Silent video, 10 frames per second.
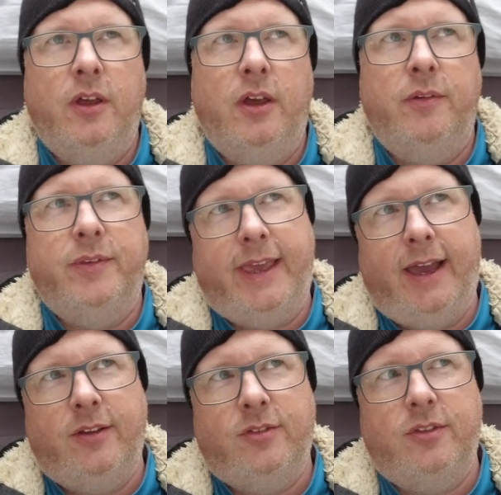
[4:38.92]
the
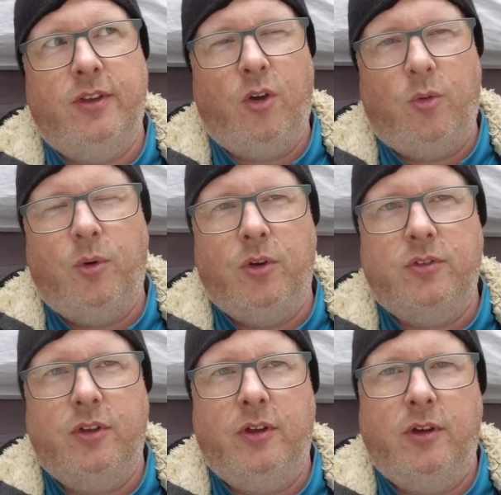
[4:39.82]
gas, the hot
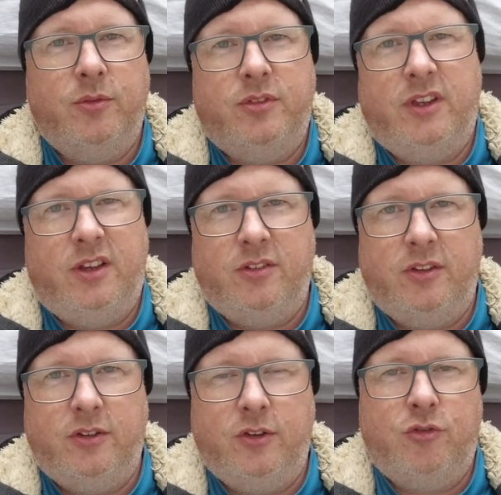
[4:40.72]
water, obviously because
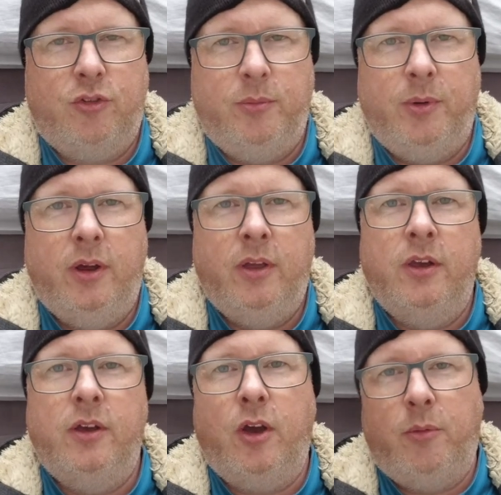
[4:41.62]
it's a Truma
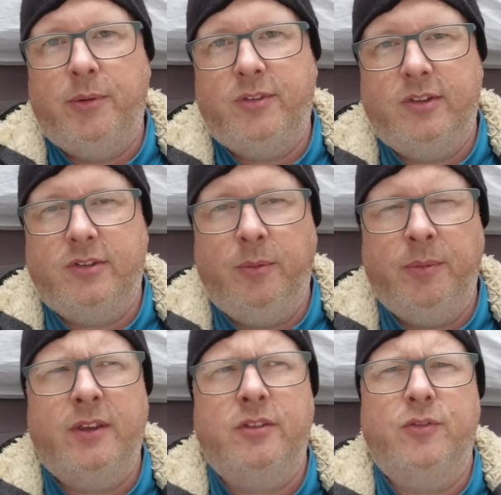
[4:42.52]
combi
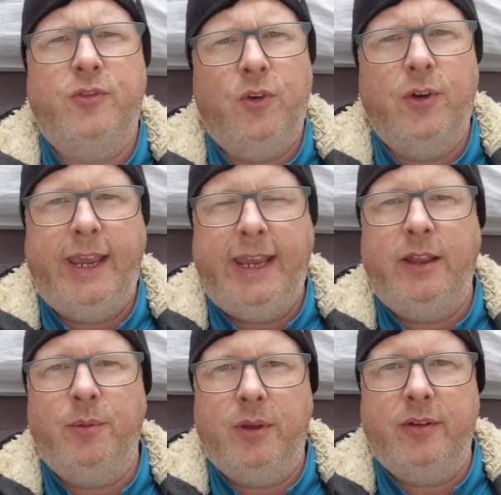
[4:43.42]
system, I think it's the
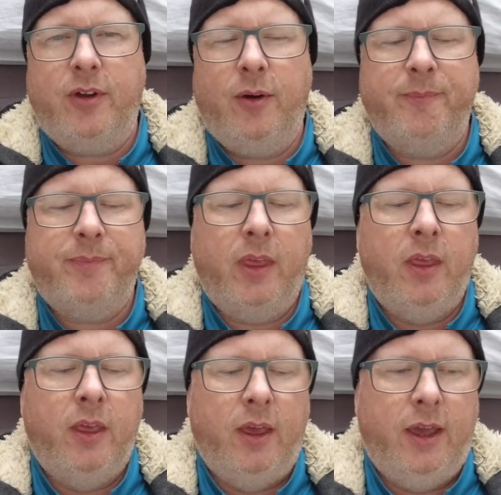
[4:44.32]
4E that what you've got,
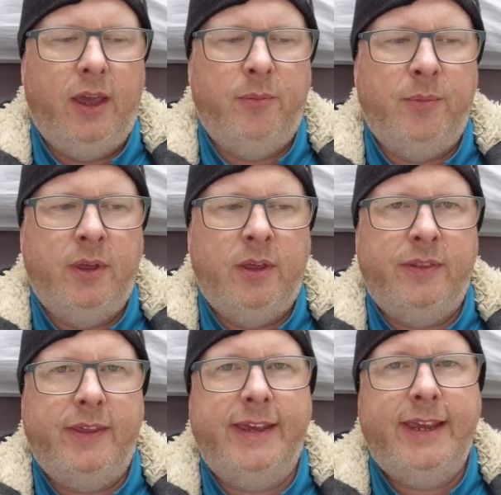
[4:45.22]

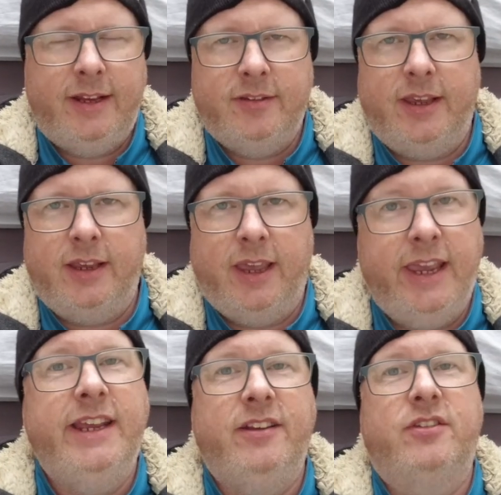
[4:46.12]
the heating
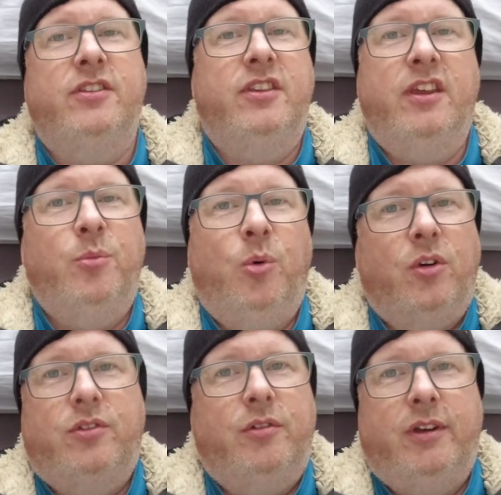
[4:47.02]
heats the
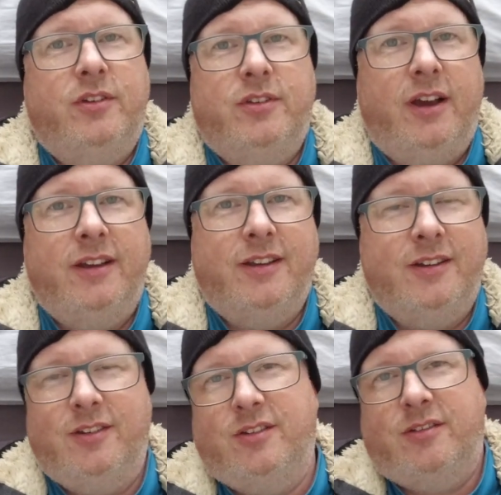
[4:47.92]
water inside,
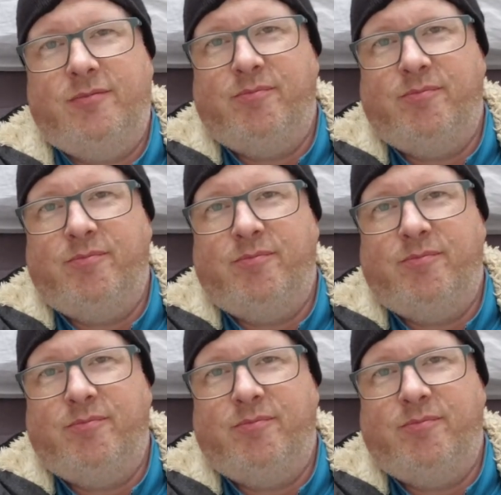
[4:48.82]
kind of